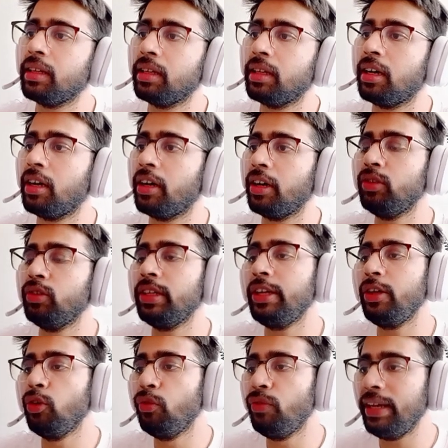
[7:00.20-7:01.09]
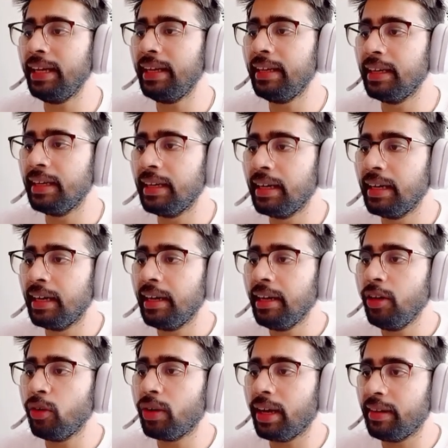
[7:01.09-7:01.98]
uh, using UV,
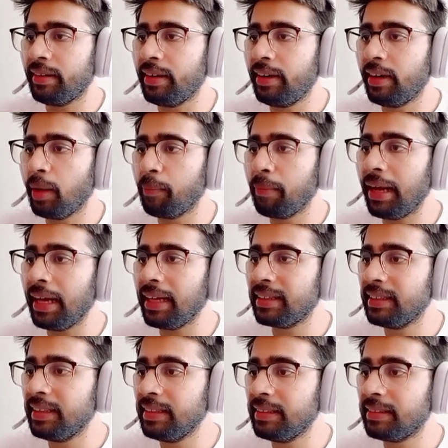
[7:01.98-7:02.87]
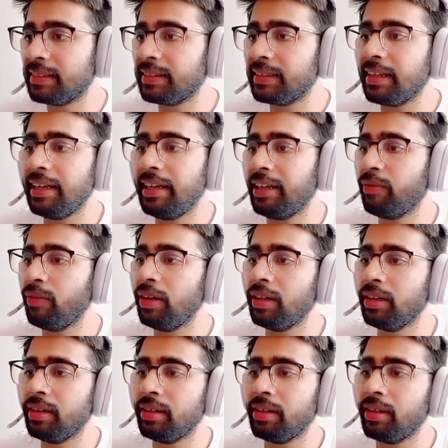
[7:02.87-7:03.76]
you can set it up like this. It
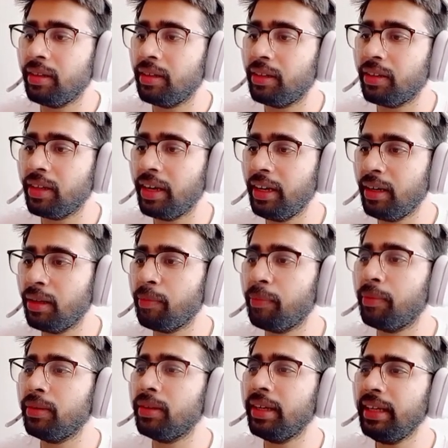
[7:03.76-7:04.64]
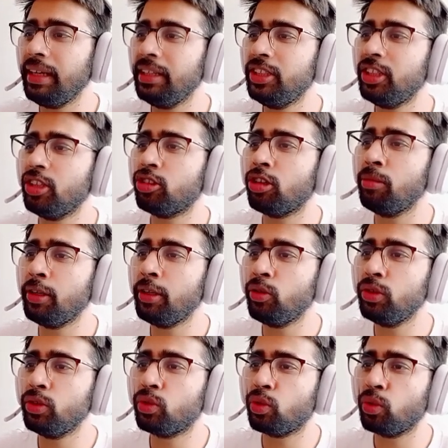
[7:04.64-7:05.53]
will run it. The, the easiest will be
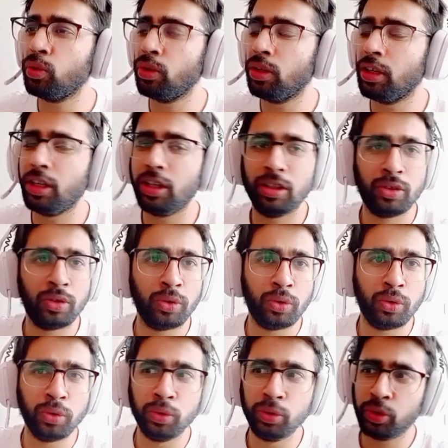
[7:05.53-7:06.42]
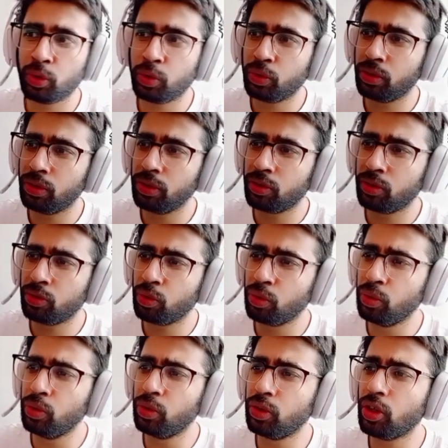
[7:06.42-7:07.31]
to uh, to do th
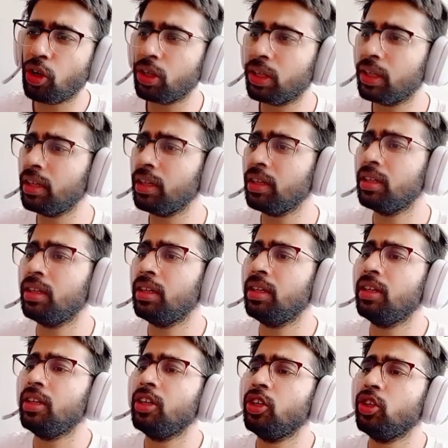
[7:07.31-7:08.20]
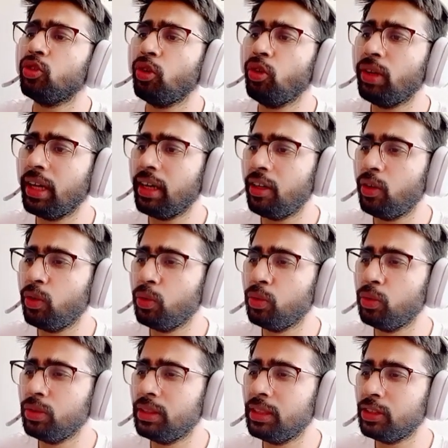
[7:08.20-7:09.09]
through Docker. So you can
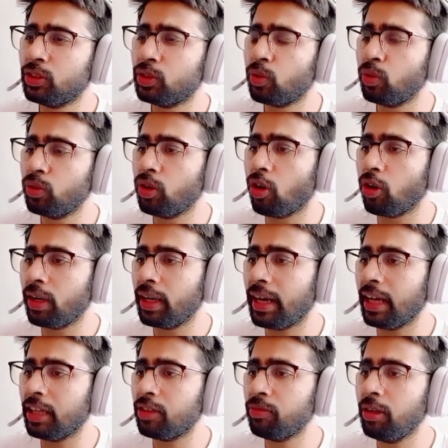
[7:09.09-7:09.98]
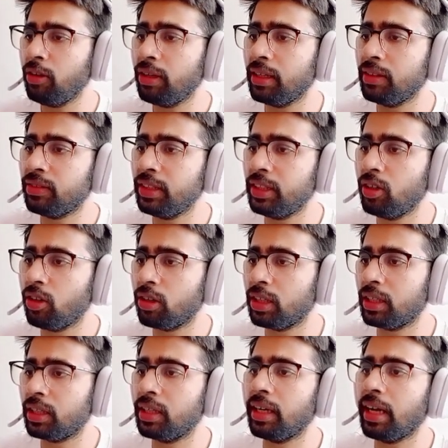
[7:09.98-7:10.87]
do this through Docker as well. You can see
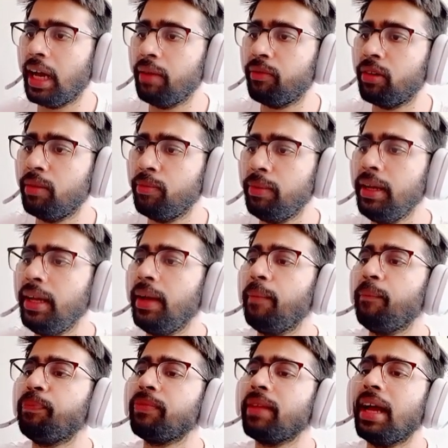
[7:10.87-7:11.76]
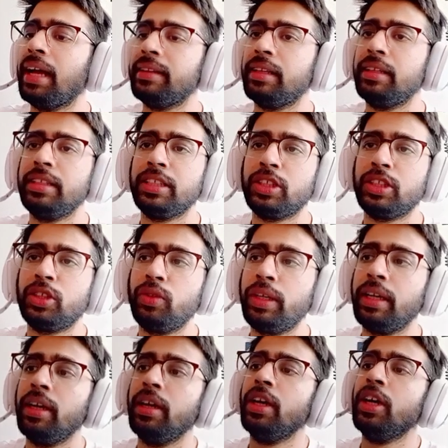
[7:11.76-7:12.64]
Docker run hyphen P and then just do
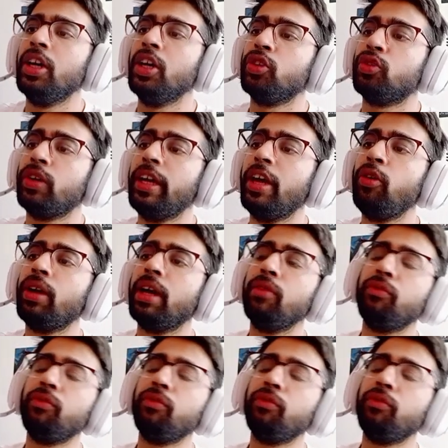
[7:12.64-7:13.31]
it so here you can